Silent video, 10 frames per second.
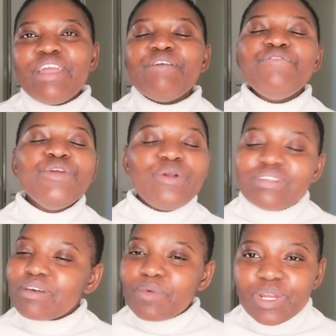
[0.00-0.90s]
if you know
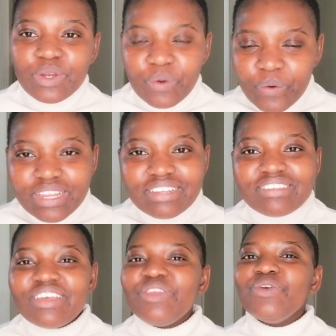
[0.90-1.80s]
someone in
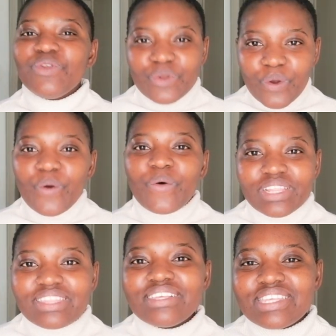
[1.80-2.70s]
audit you know
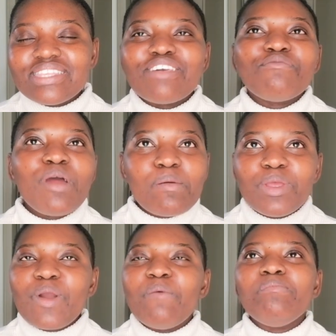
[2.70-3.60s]
what this is they
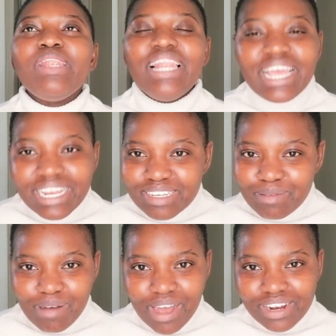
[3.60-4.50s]
probably complained
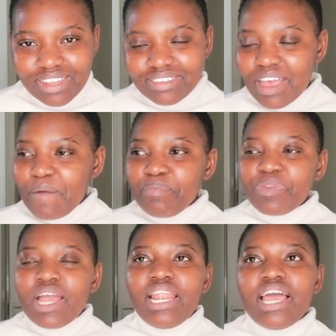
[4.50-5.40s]
about it
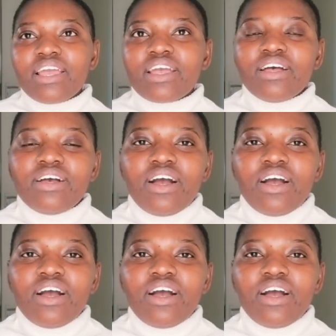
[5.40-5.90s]
like